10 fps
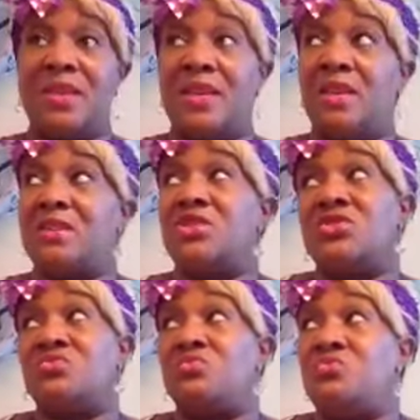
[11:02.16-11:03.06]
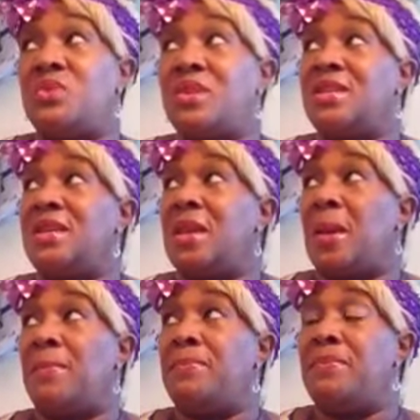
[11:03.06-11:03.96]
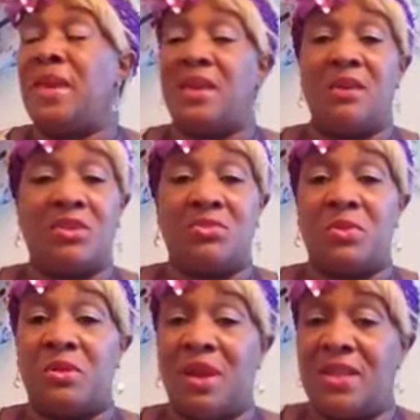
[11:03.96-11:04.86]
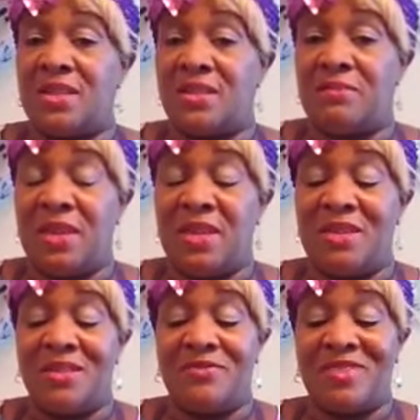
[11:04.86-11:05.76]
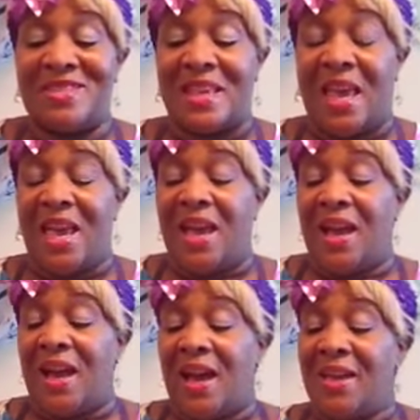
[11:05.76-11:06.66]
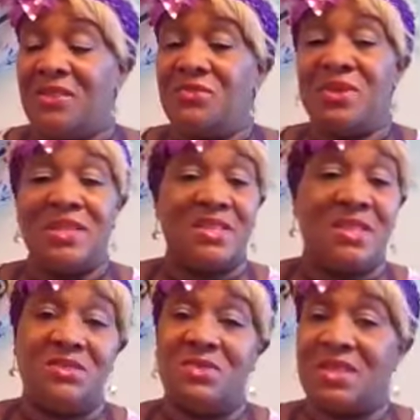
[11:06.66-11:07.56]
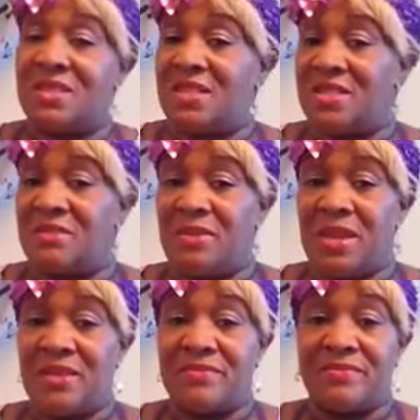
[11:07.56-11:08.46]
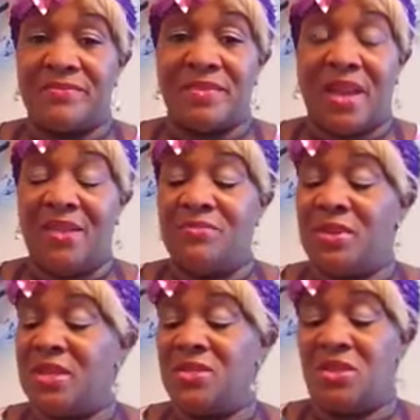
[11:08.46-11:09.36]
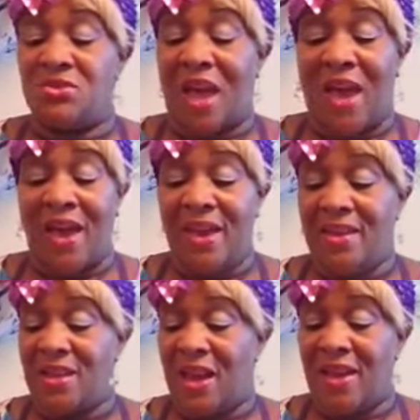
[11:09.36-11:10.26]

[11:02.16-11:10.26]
like just really making a career out of this and making a difference. I don't really see you listening to me. I really don't. I